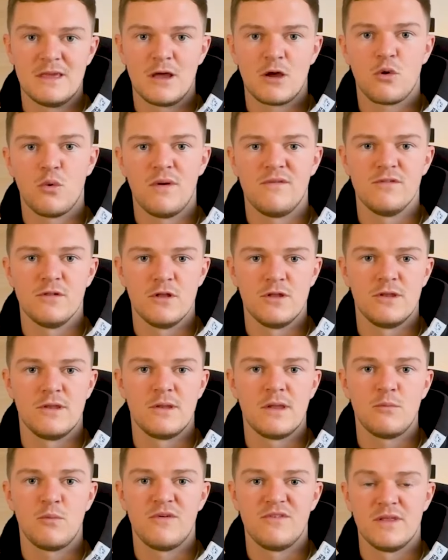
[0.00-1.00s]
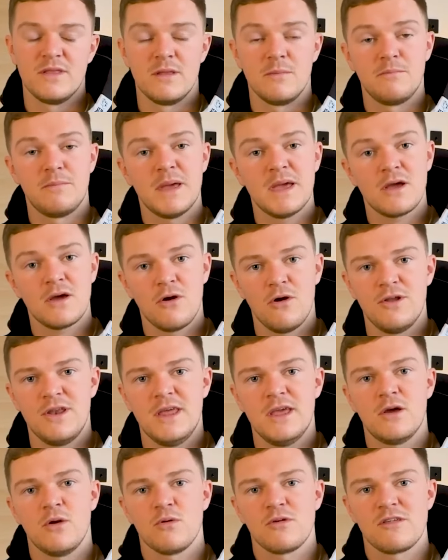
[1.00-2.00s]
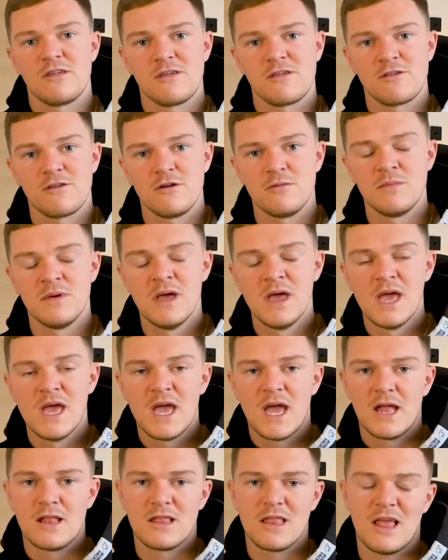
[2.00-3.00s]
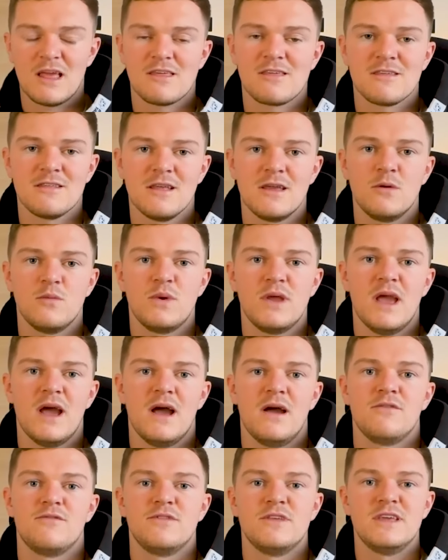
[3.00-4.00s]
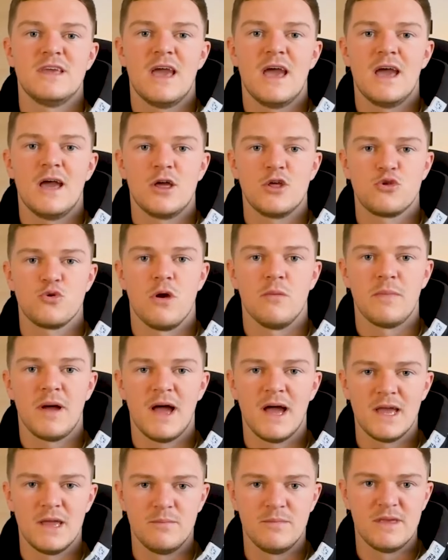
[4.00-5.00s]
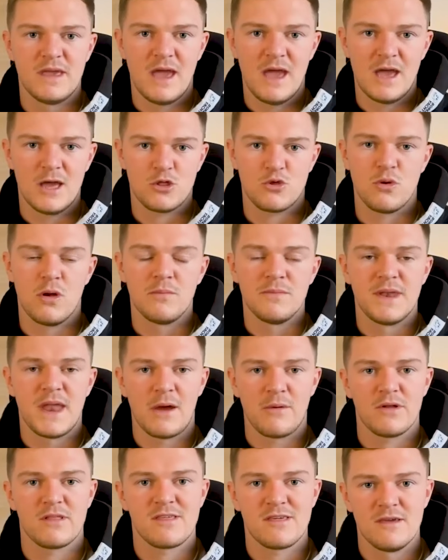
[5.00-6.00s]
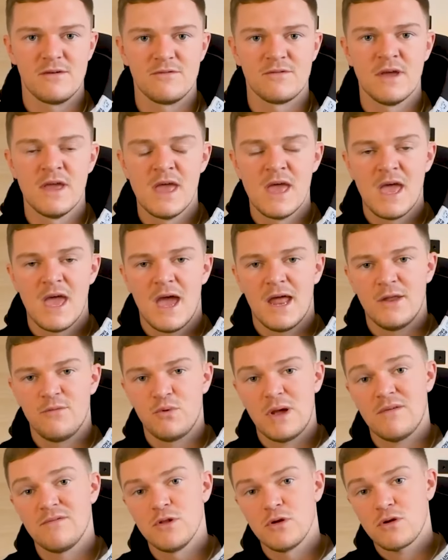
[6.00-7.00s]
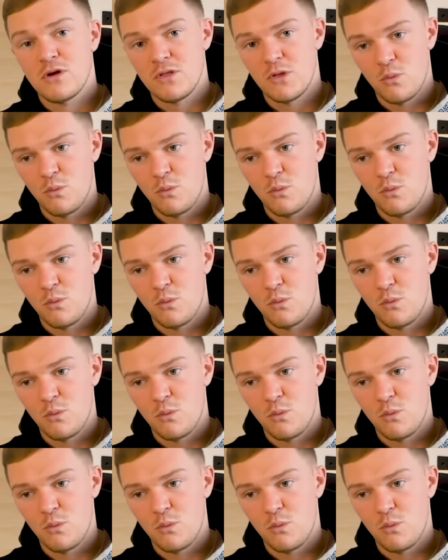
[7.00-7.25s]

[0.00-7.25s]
equivalent within the Bitcoin ecosystem. And lastly, we have the airdrop hype, the airdrop narrative. And if we have a look on the